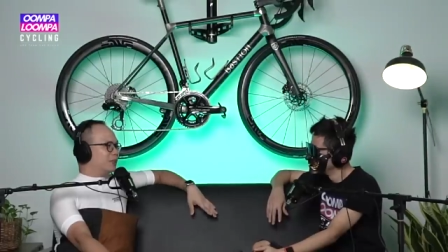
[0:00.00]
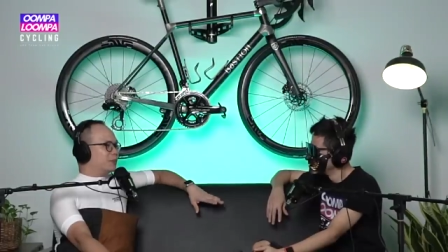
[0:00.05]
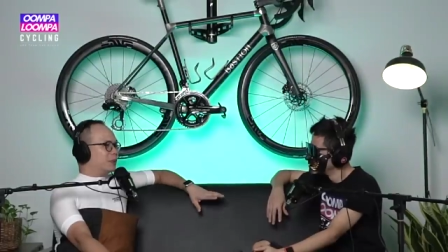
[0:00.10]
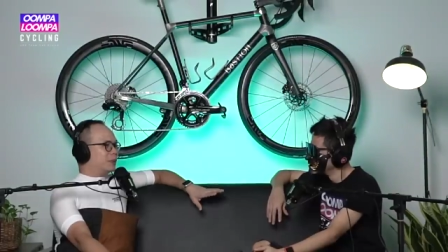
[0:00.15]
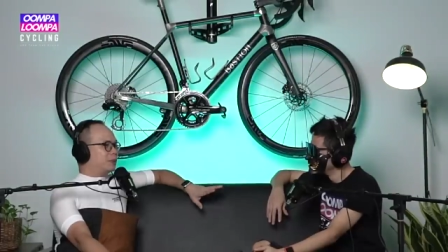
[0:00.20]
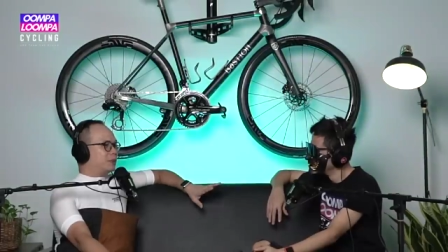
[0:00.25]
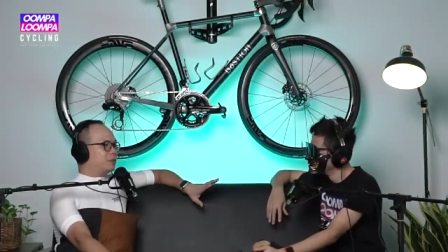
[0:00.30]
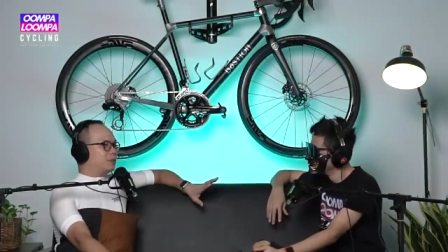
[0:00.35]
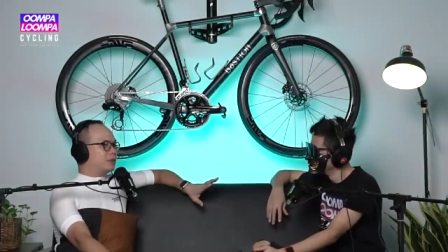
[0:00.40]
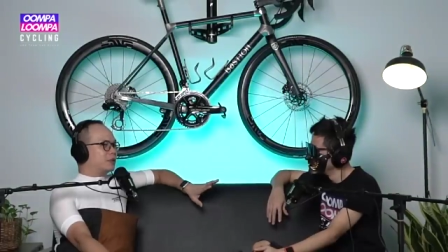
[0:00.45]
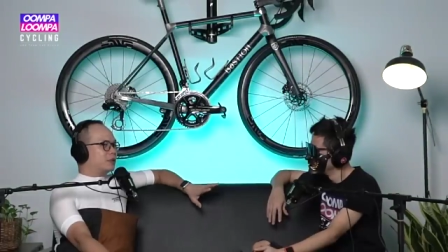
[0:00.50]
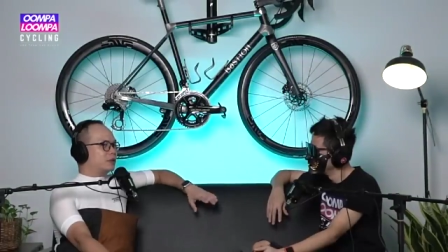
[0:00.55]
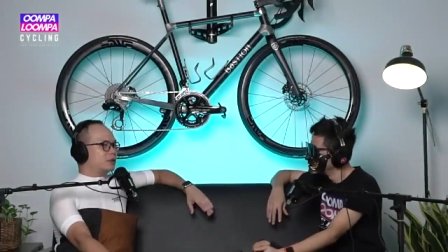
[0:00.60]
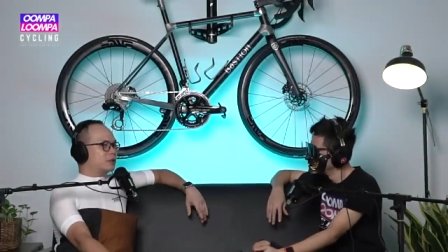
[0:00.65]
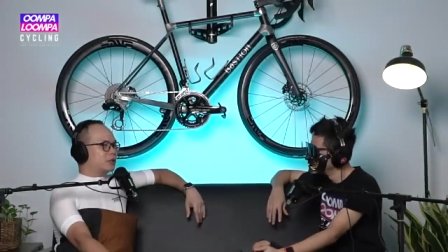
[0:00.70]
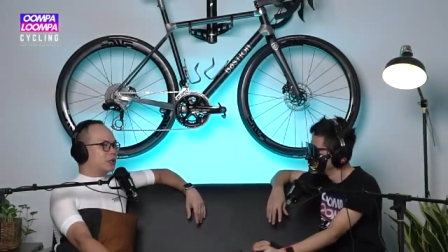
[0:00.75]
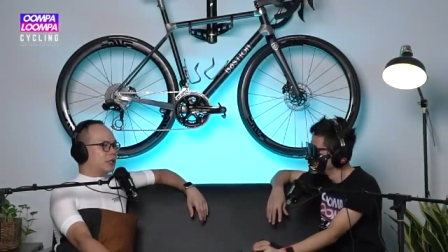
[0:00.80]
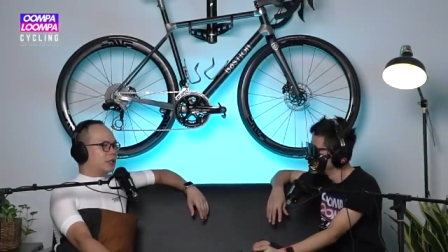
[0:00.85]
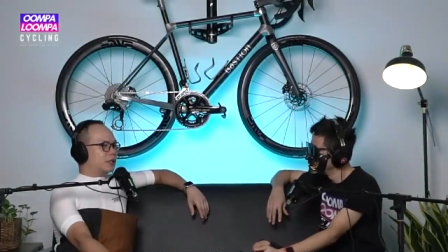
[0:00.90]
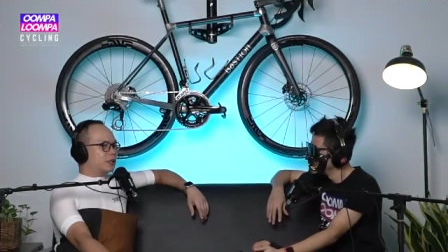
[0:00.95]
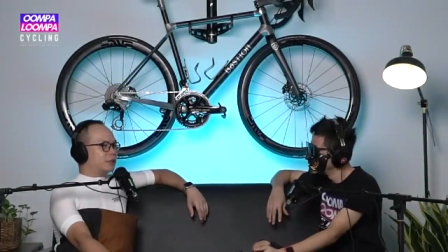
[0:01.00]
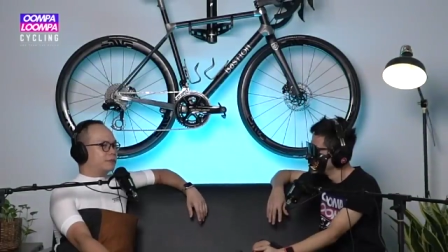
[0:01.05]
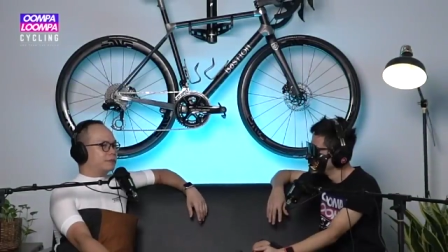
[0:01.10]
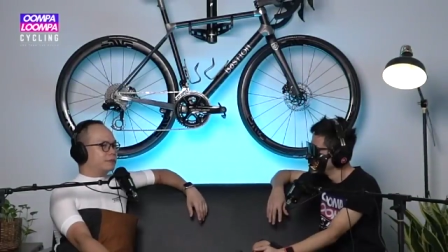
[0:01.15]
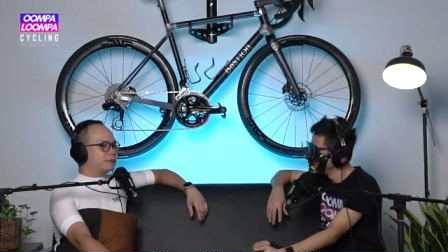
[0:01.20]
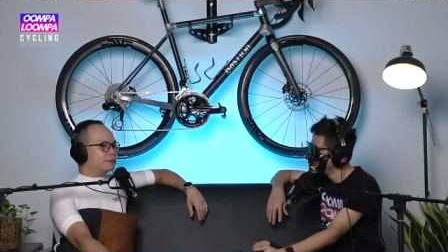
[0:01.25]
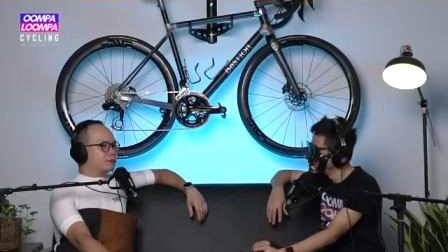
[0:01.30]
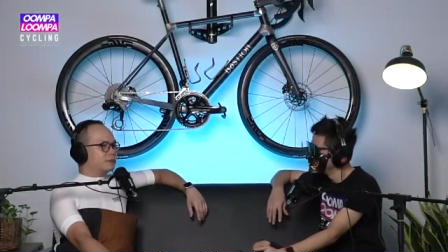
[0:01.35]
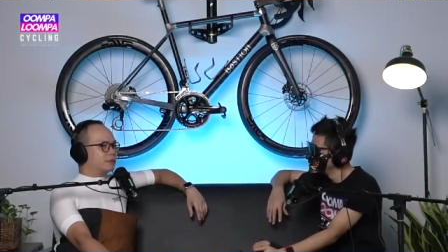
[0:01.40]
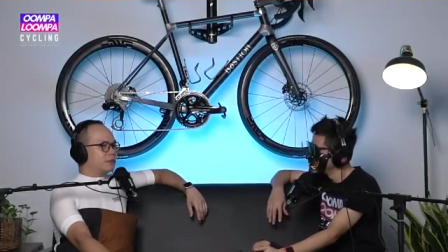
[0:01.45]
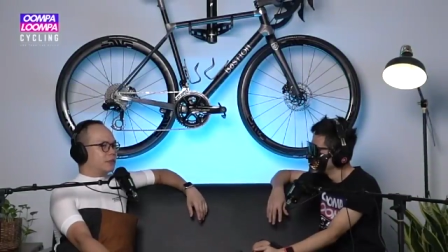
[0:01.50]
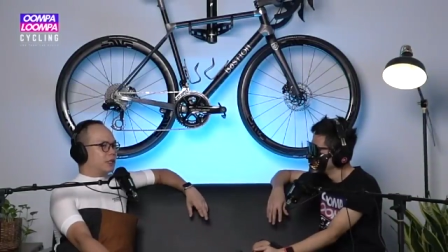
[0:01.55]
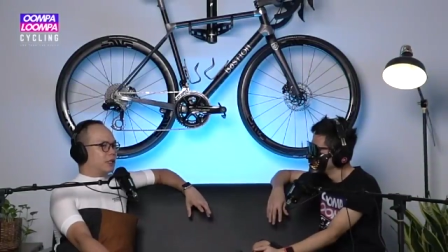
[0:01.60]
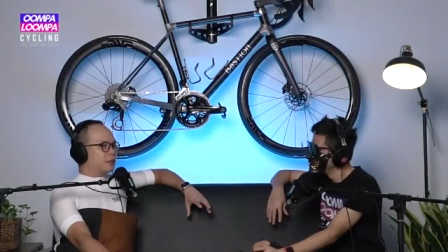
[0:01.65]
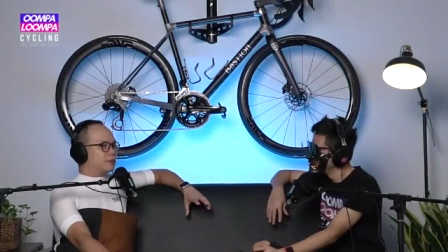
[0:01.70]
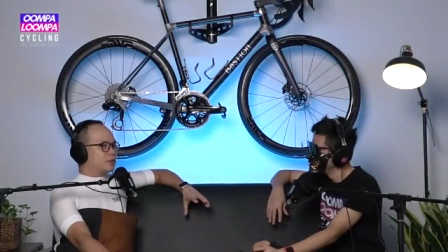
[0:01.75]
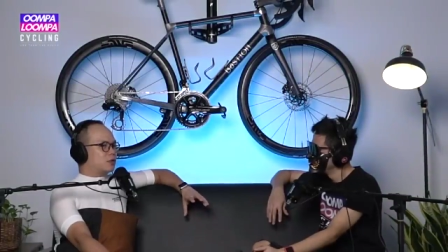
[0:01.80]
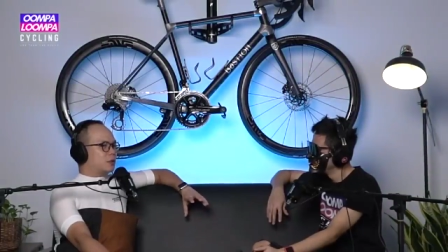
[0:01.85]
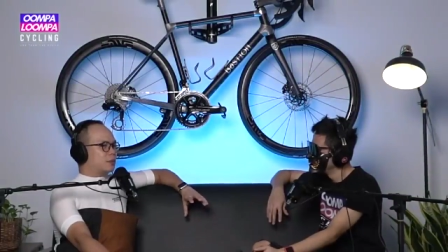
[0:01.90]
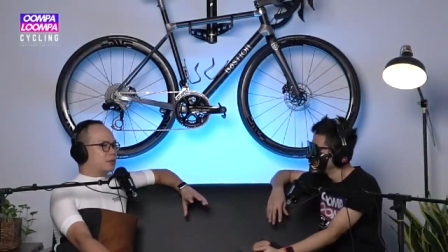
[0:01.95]
Maybe because uh, the
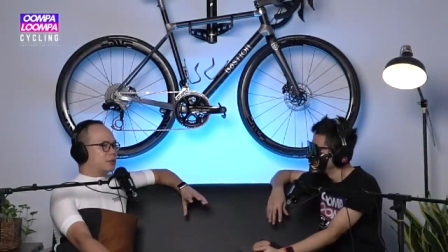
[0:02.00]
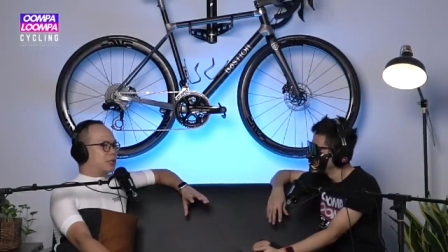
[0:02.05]
absorb